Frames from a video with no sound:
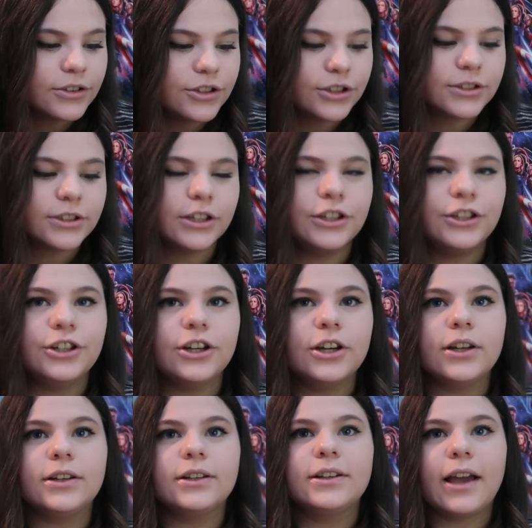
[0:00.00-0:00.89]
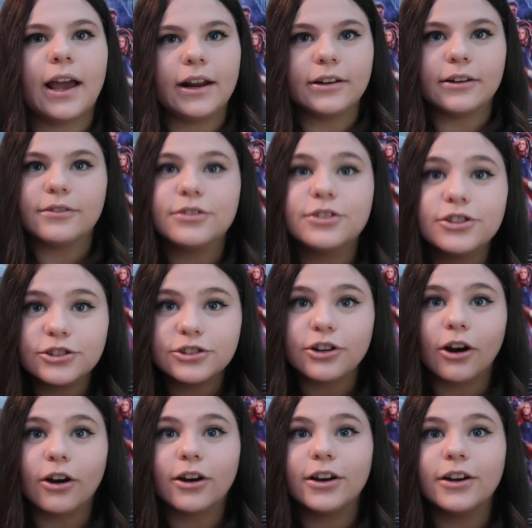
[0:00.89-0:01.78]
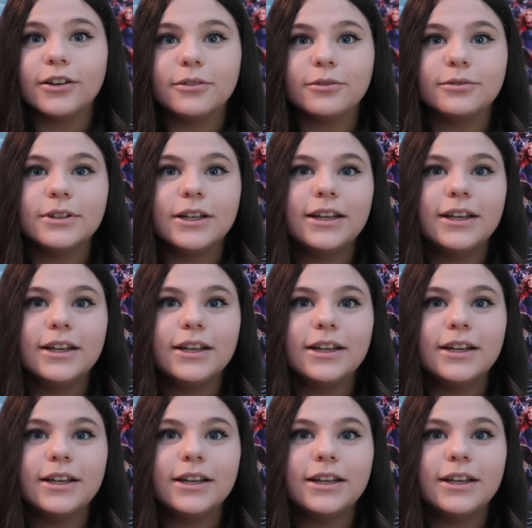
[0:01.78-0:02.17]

just a good kind of start